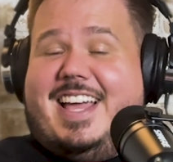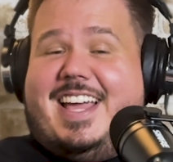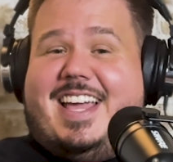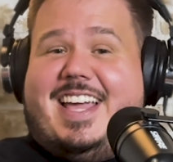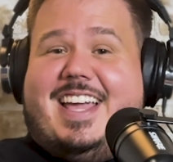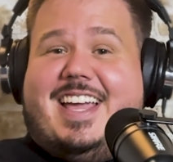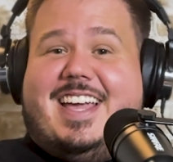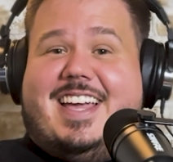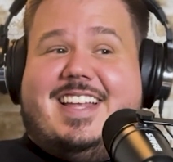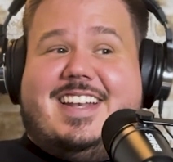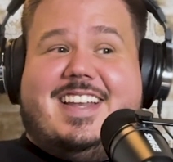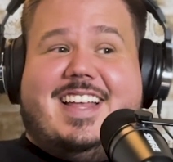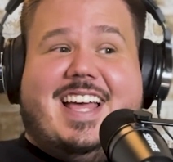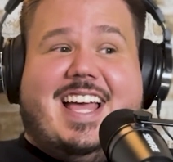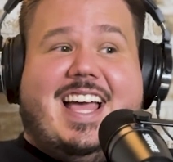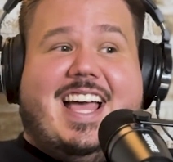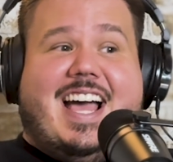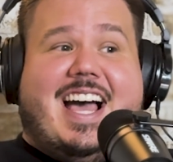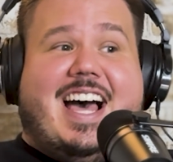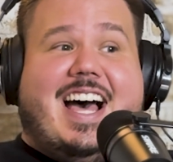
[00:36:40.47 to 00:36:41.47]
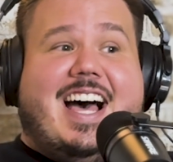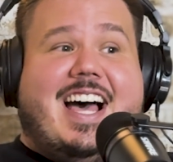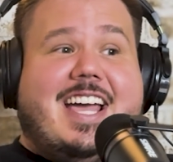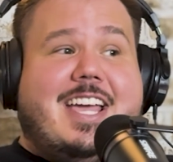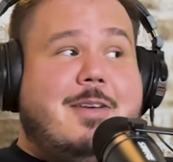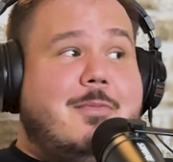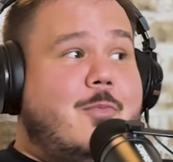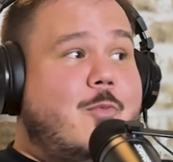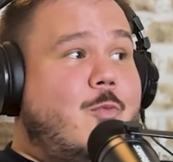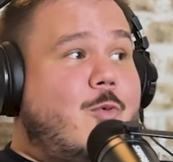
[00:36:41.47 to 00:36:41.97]
And I
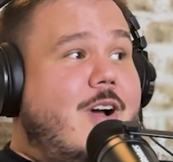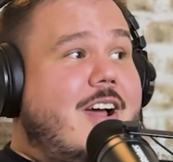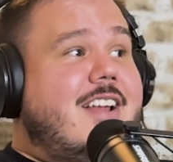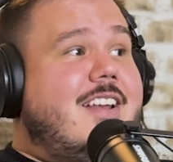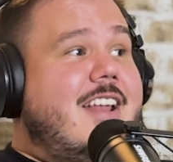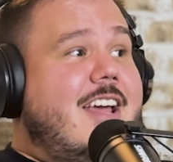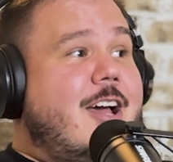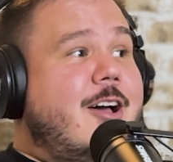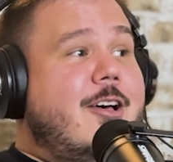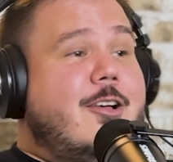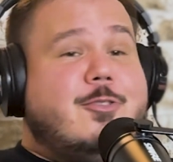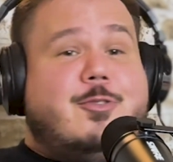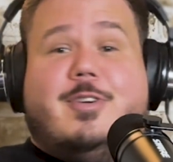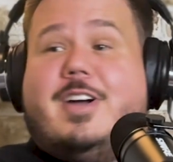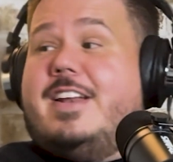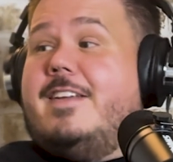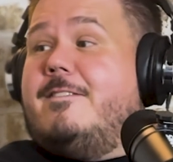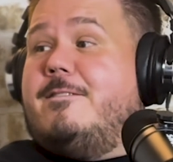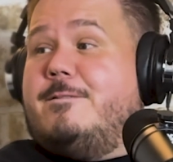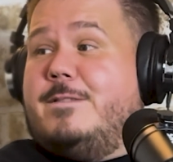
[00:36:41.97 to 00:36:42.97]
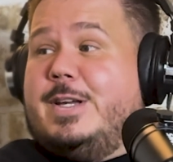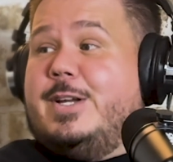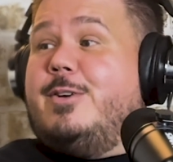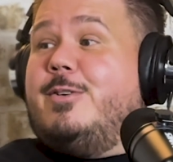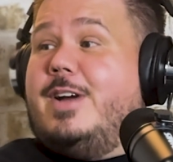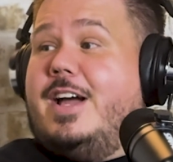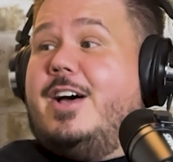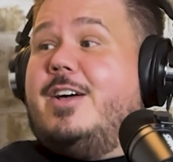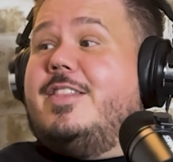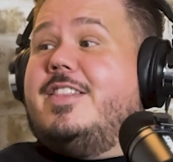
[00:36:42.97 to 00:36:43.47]
am right now trying to
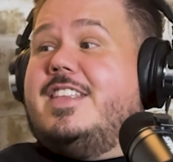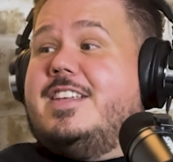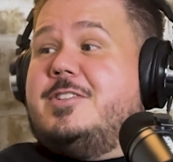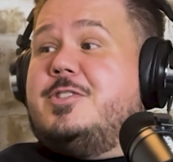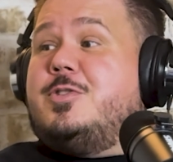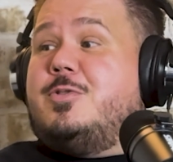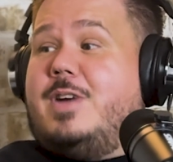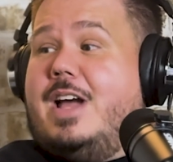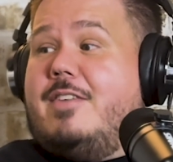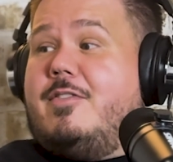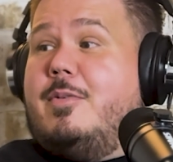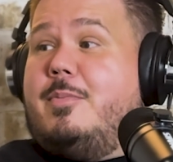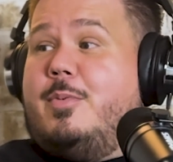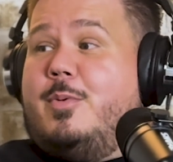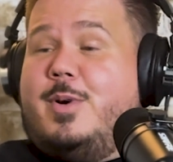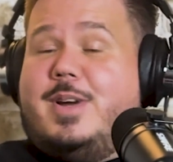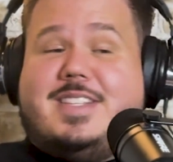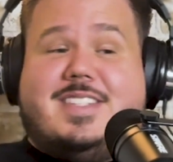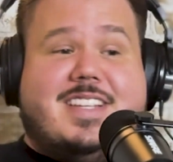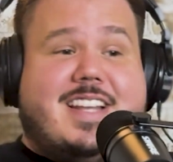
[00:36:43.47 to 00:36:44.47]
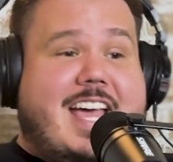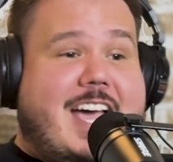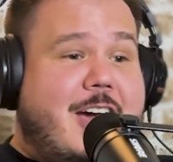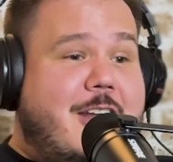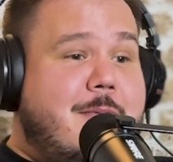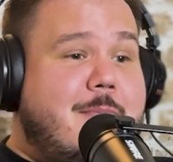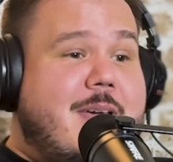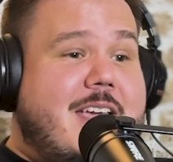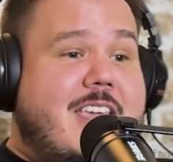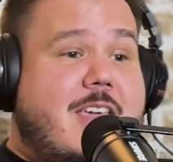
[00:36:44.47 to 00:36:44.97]
figure out this travel points and how
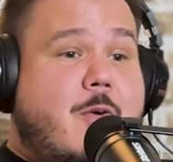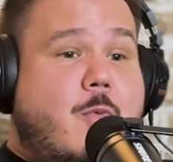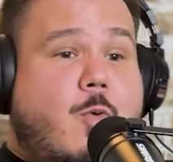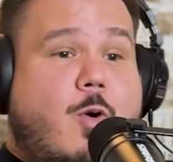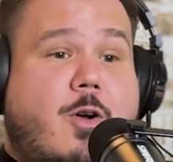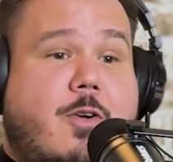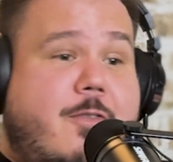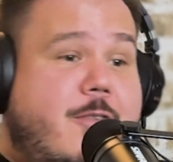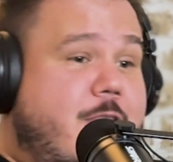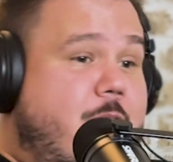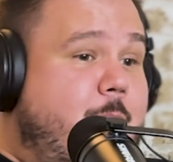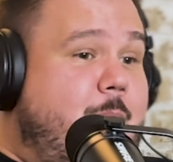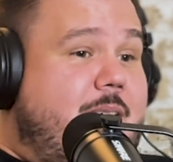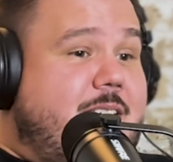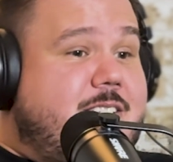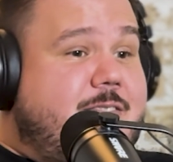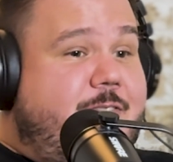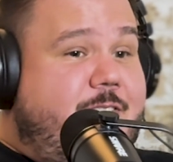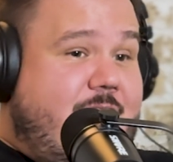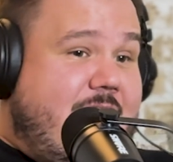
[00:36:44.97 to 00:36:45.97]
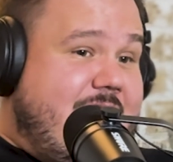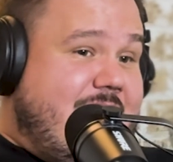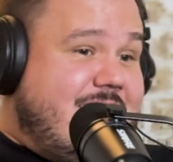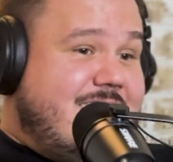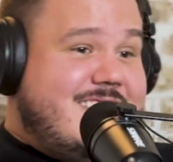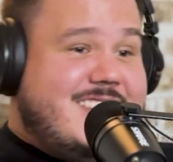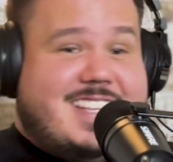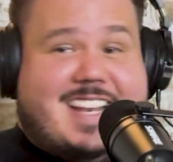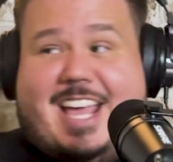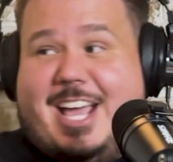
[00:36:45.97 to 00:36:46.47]
to make it work for the best
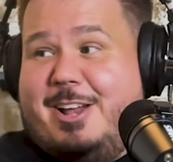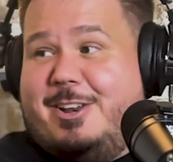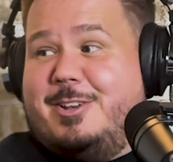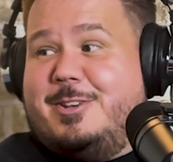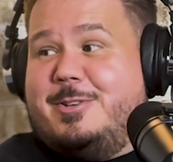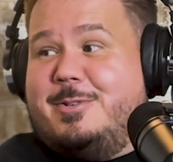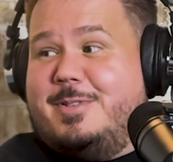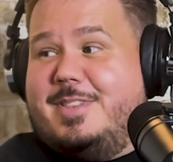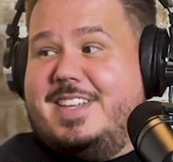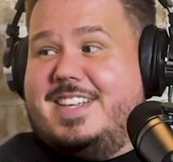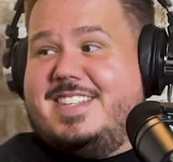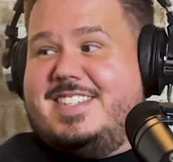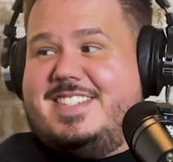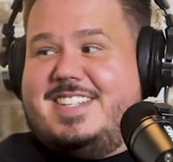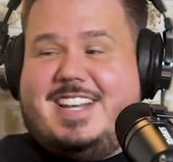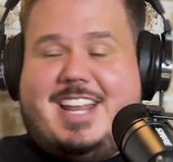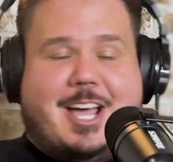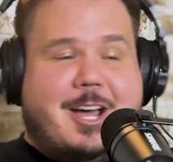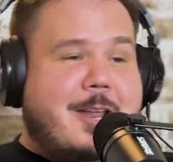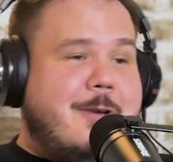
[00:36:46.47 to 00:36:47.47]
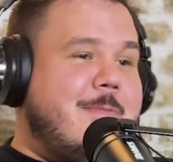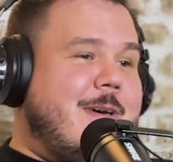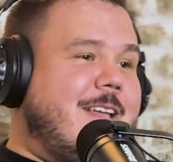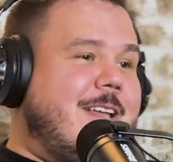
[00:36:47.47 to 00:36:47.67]
flights and how to do this and how to make